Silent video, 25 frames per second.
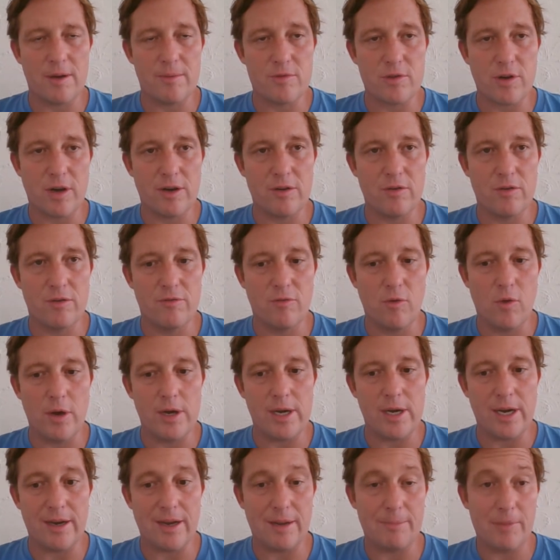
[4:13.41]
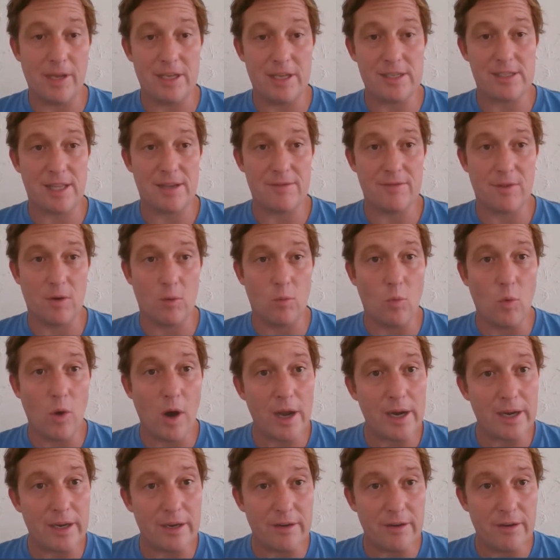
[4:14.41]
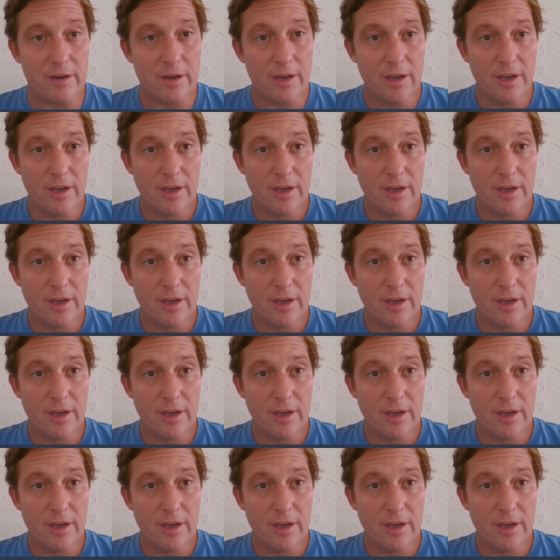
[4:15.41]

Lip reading: trying to avoid, I basically have a 1 in